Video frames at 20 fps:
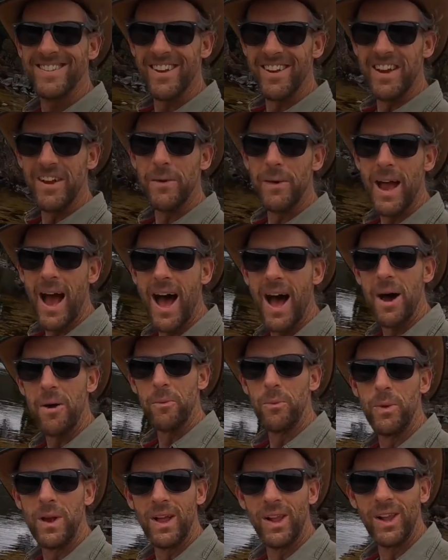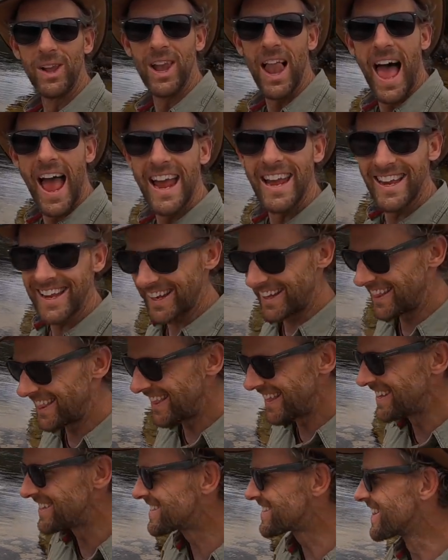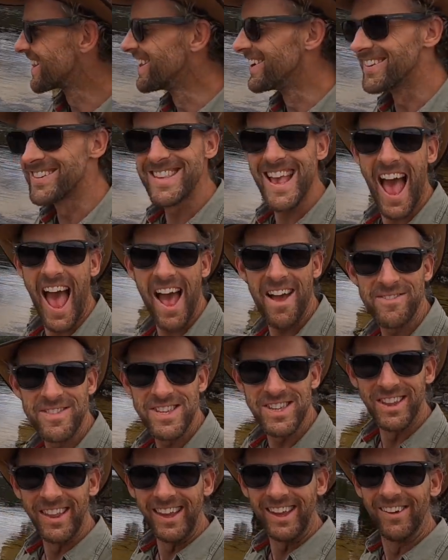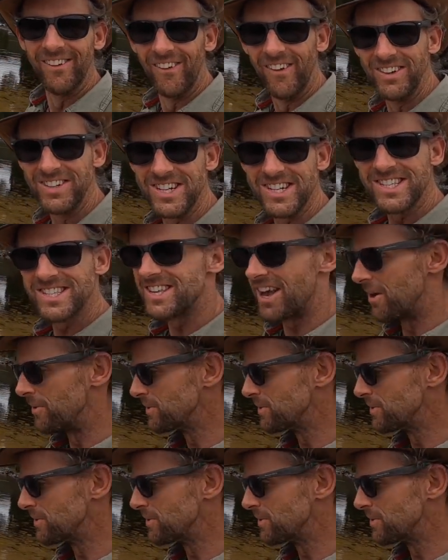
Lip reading: So here we are, Will Lake. This looks absolutely gorgeous.